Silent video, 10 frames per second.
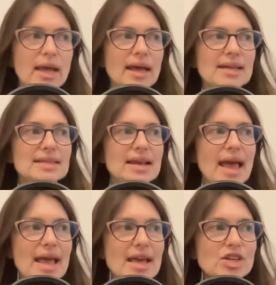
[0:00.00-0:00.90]
And I said,
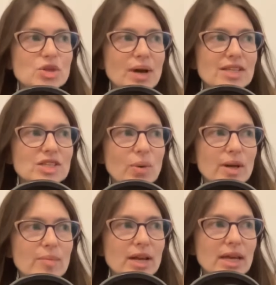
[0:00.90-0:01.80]
hey, do you guys know
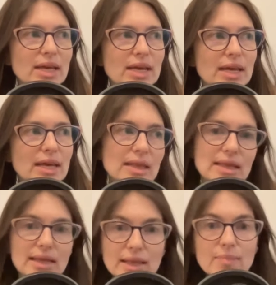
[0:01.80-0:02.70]
anybody in
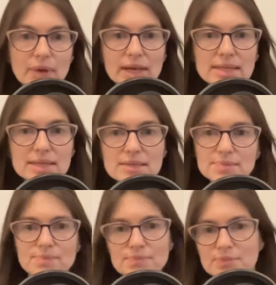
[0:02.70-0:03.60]
the Olympics
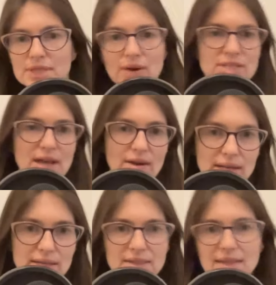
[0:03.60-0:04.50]

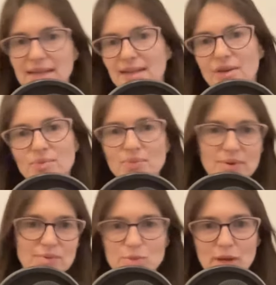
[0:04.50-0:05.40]
secretariat, like, you know,
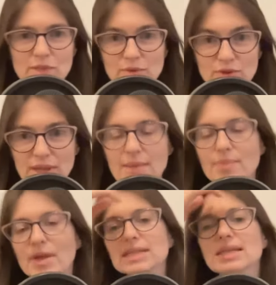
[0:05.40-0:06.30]
responsible for the
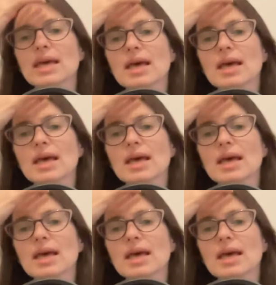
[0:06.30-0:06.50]
Olympics?